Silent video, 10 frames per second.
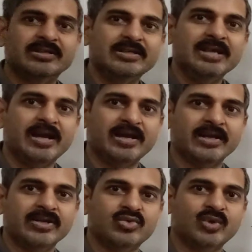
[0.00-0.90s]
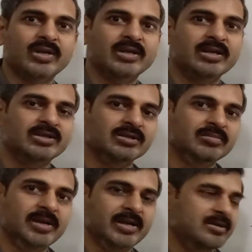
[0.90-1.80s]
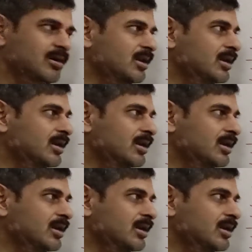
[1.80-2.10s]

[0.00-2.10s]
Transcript: $322 million